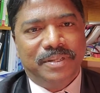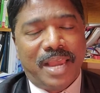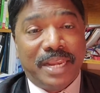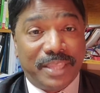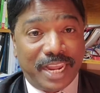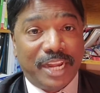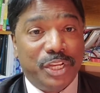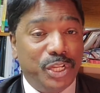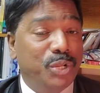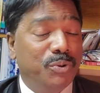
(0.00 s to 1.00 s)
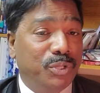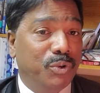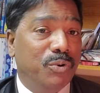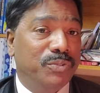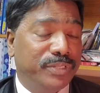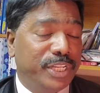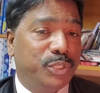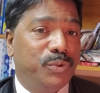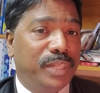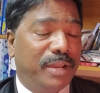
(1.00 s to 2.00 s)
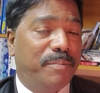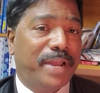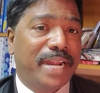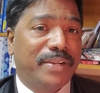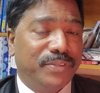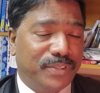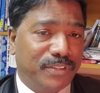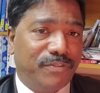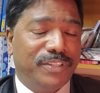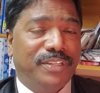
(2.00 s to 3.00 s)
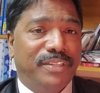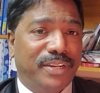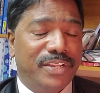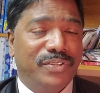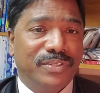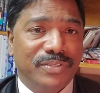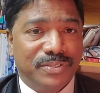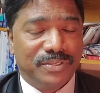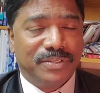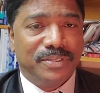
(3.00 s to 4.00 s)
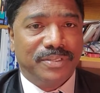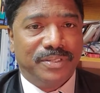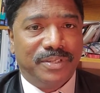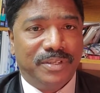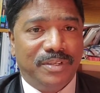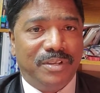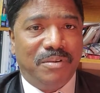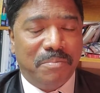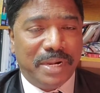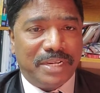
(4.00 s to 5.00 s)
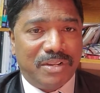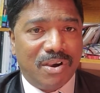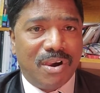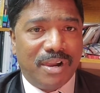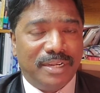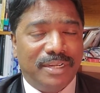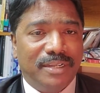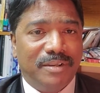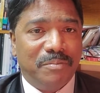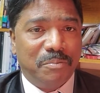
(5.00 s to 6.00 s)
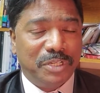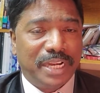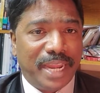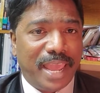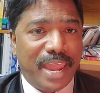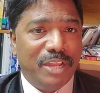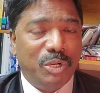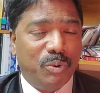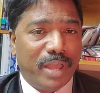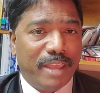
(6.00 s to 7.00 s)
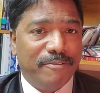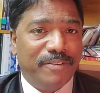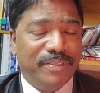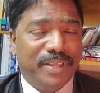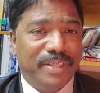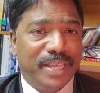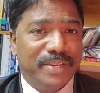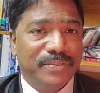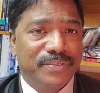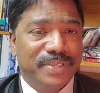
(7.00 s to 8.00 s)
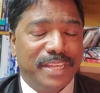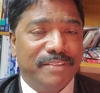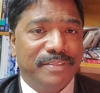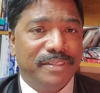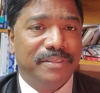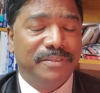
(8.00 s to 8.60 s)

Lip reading: And they continued those rituals and practices for generations. But God put an end to everything that is evil.